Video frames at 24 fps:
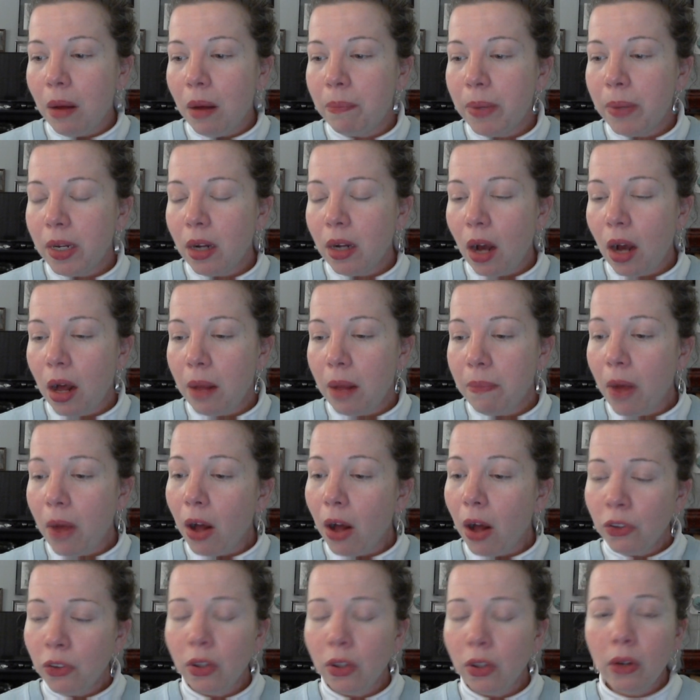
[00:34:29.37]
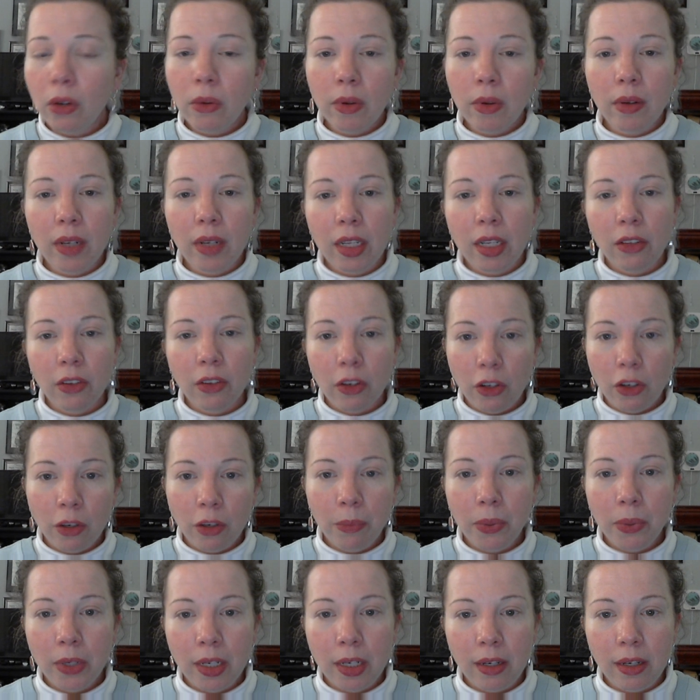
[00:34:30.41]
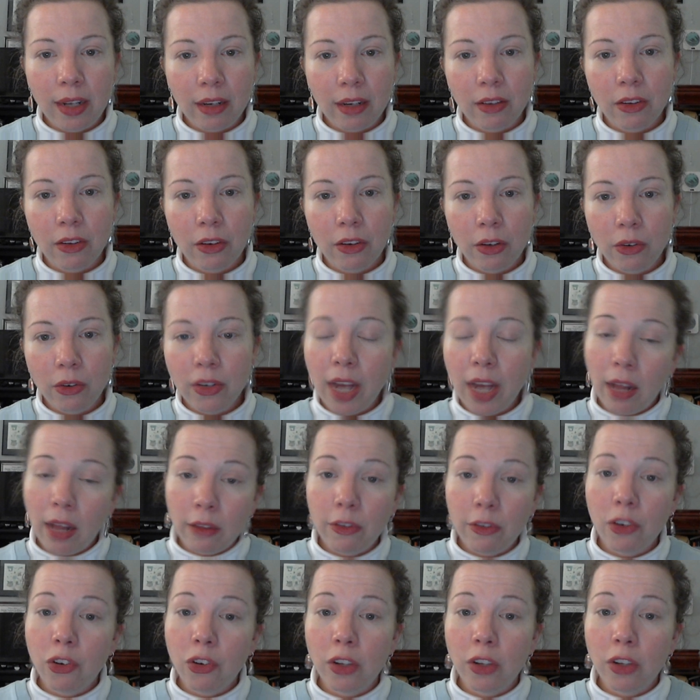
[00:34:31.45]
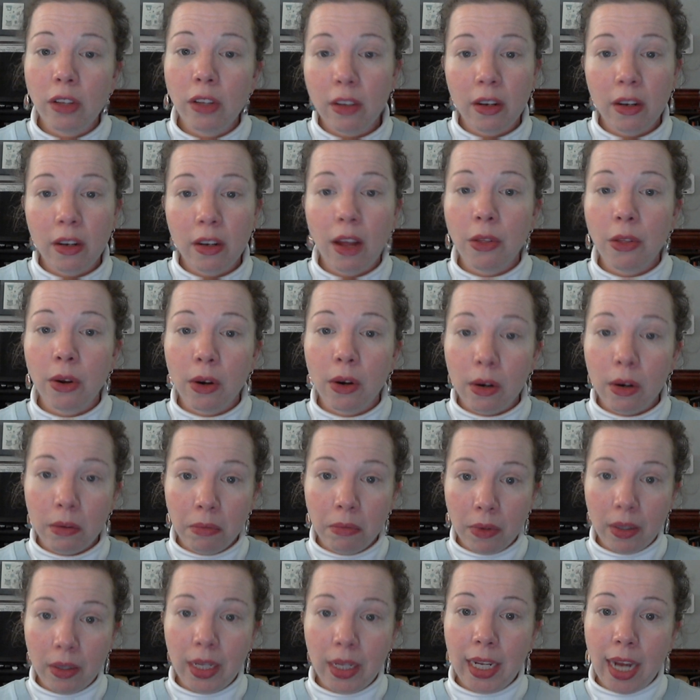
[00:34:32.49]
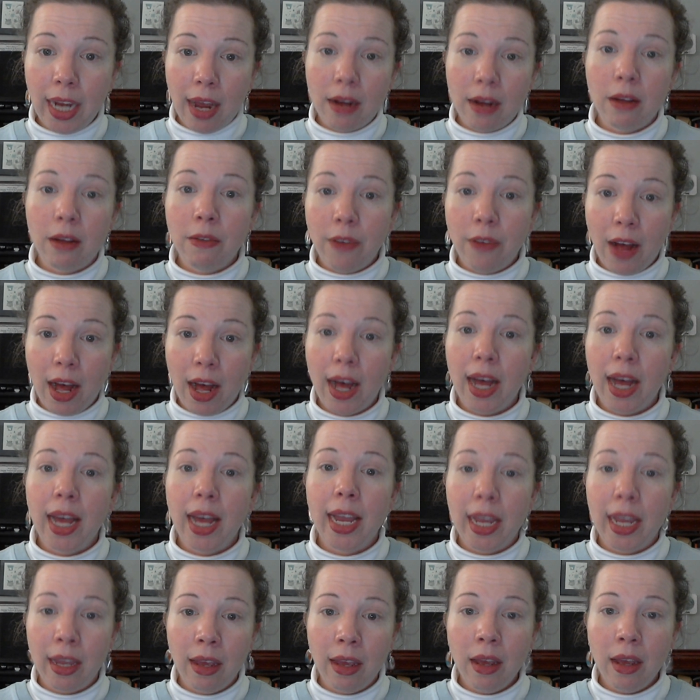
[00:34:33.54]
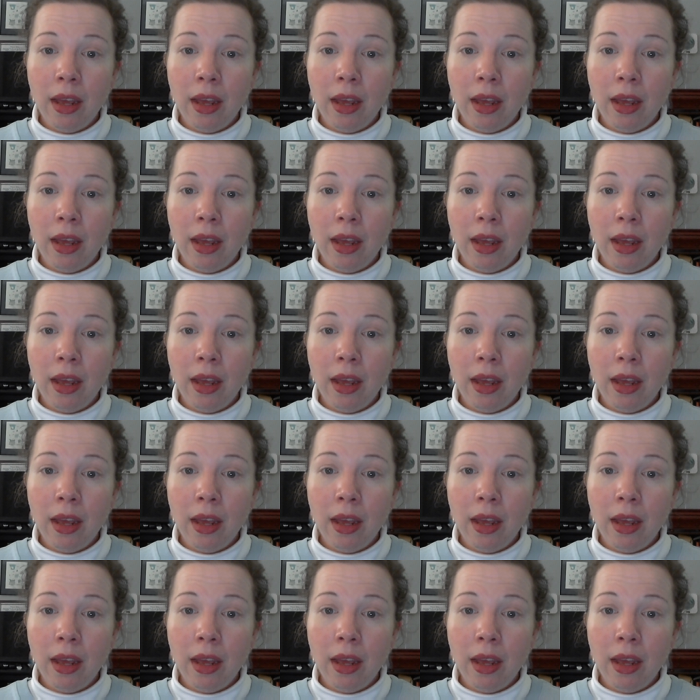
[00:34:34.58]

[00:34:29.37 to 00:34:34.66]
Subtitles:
But also, it's good to put it next to televisions and other really kind of high,